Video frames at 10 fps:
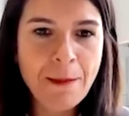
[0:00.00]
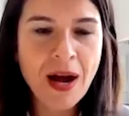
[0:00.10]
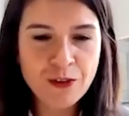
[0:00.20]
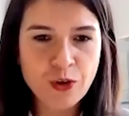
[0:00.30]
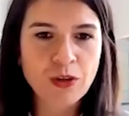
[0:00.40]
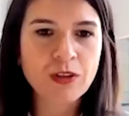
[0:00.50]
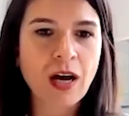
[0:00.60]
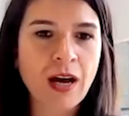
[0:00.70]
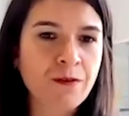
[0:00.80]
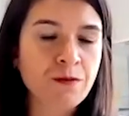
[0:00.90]
My role,
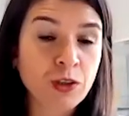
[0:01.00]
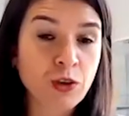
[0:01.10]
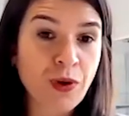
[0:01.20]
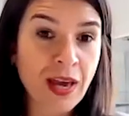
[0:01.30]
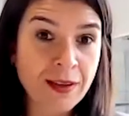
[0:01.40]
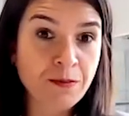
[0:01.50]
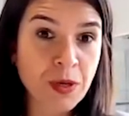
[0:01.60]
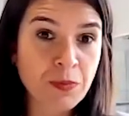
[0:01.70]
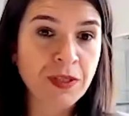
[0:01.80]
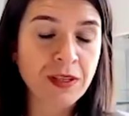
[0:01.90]
I am one of eight
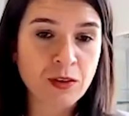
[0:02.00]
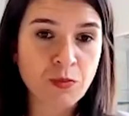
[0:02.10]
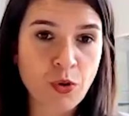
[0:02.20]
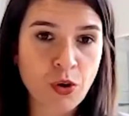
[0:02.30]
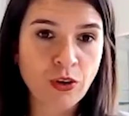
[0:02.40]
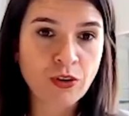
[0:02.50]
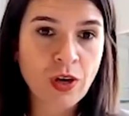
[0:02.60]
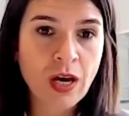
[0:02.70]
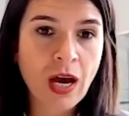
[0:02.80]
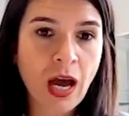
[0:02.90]
people in the board,
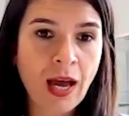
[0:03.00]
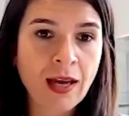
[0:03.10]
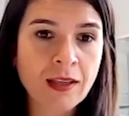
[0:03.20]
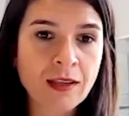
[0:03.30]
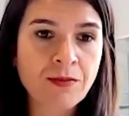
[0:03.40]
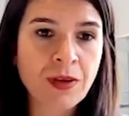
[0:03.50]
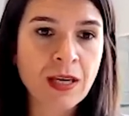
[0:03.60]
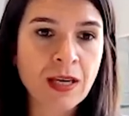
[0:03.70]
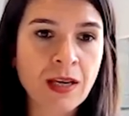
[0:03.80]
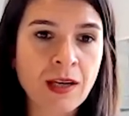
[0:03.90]
and
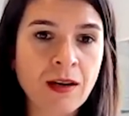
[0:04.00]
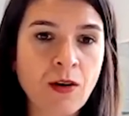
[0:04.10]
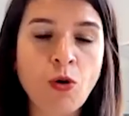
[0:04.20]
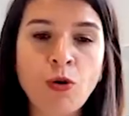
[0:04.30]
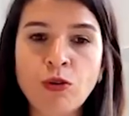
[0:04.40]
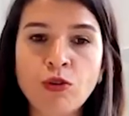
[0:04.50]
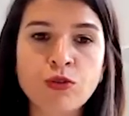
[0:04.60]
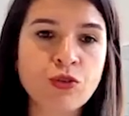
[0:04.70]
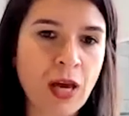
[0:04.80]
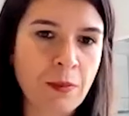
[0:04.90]
we all
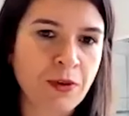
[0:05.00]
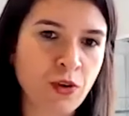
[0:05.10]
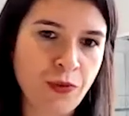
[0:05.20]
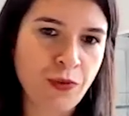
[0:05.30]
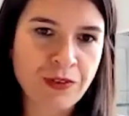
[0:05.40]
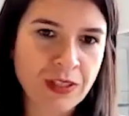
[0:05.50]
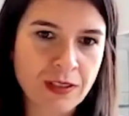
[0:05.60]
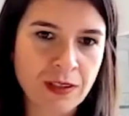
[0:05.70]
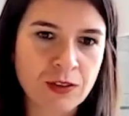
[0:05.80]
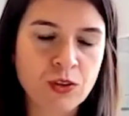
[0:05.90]
do a bit of
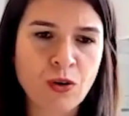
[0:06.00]
everything.